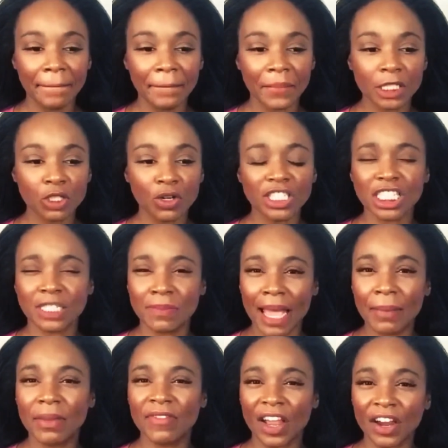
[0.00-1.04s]
So it just
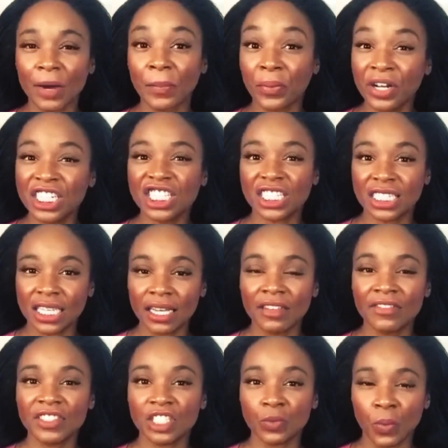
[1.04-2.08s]
made me very
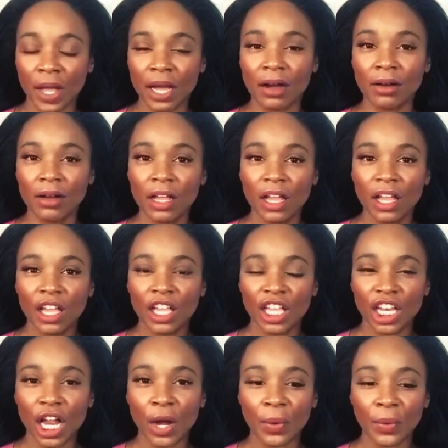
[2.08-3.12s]
appreciative as well.
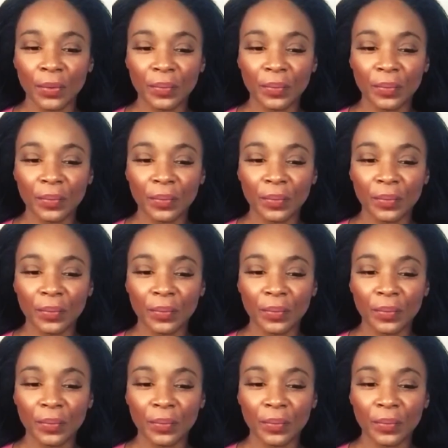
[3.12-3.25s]
You know,